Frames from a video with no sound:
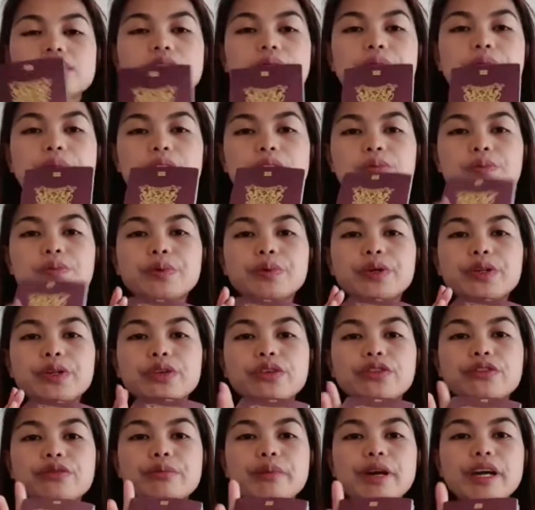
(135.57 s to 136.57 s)
passport
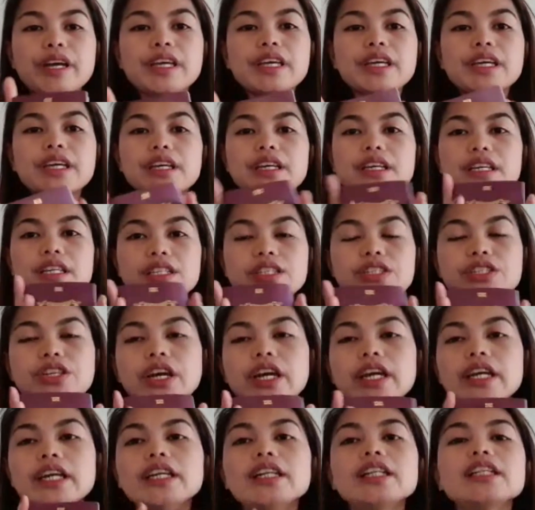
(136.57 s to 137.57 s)
of my
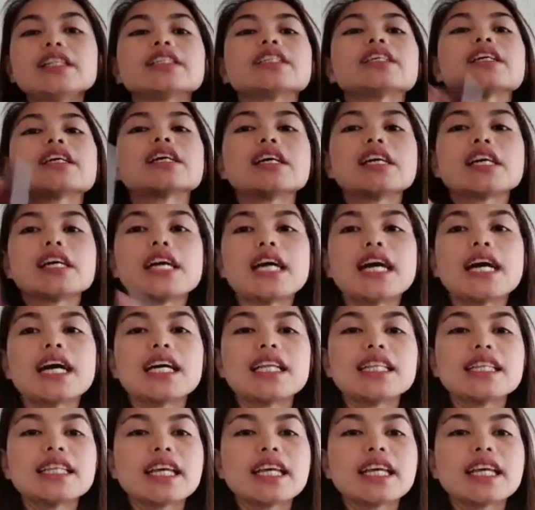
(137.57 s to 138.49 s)
child. And